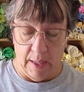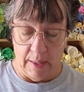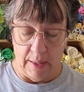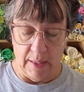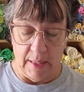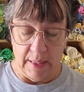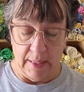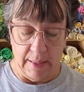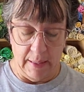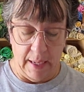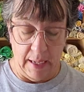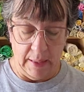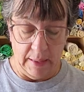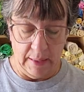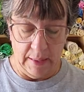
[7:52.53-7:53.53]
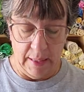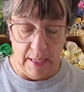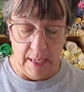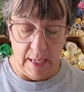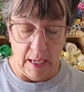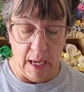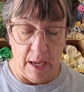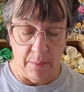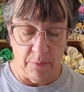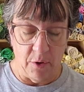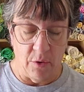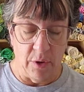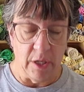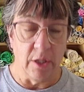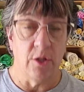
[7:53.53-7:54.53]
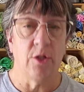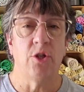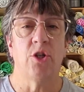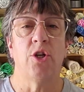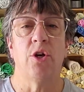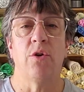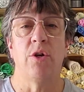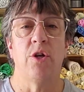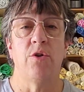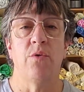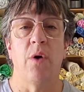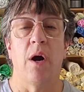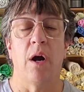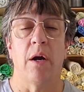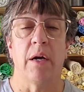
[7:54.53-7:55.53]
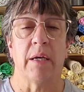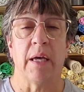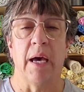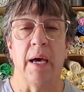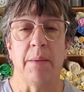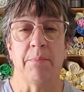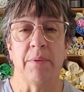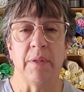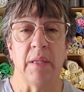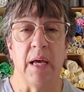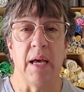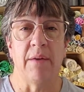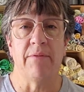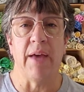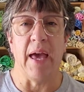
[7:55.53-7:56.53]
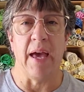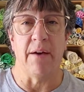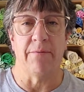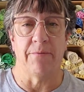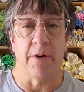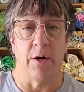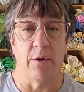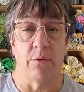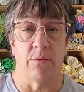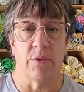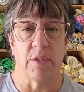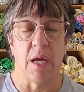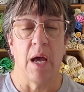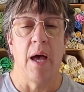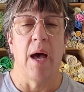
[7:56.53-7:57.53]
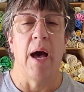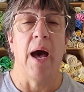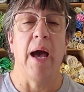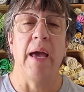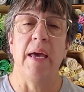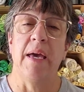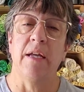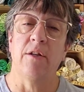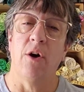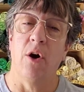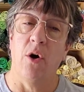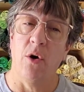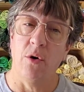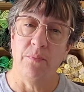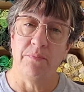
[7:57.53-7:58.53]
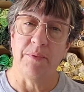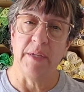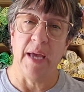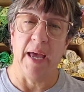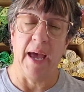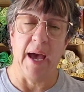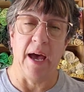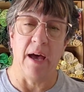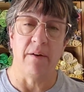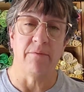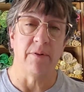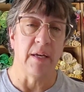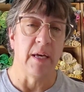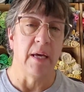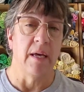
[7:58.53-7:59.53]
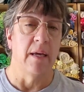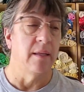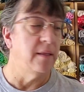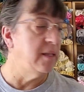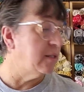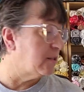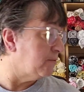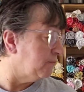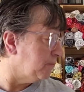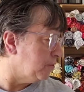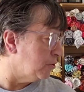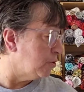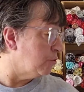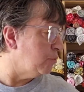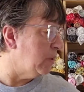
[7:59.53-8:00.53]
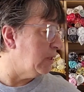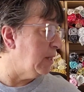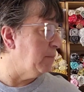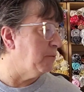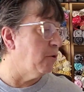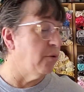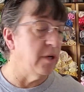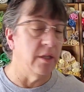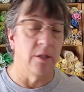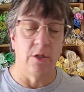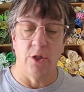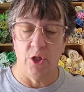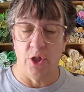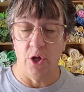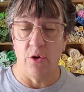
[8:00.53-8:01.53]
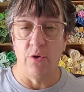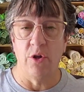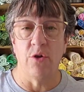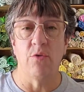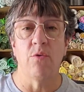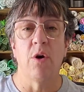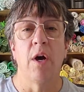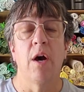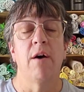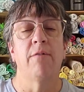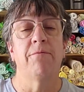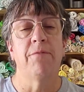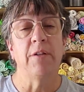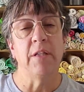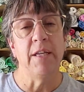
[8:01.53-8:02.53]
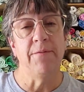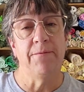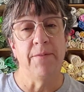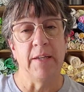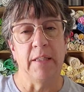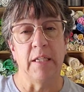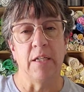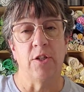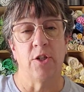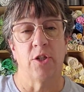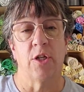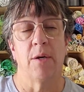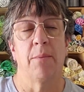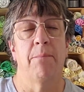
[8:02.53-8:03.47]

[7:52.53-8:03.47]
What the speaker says: The next thing I'm going to show you are a couple of FOs. I had hoped to have this first one I'm going to show you fully finished,